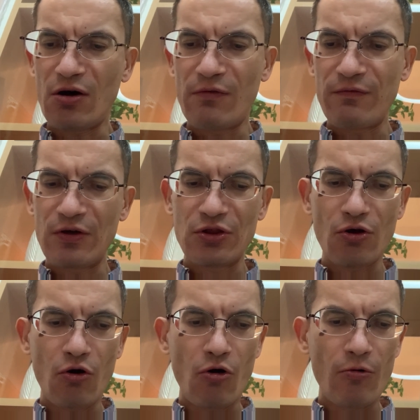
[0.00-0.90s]
of
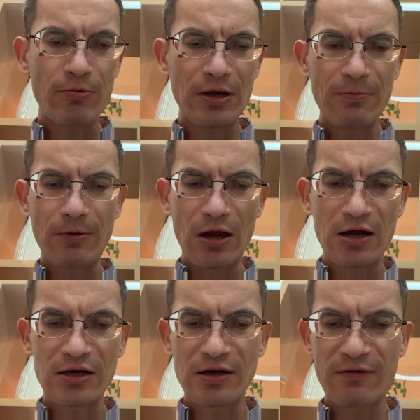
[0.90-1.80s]
the opening
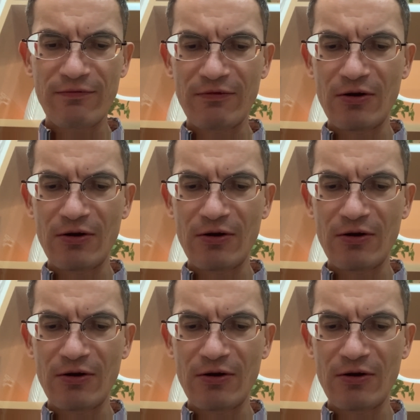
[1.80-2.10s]
paragraph,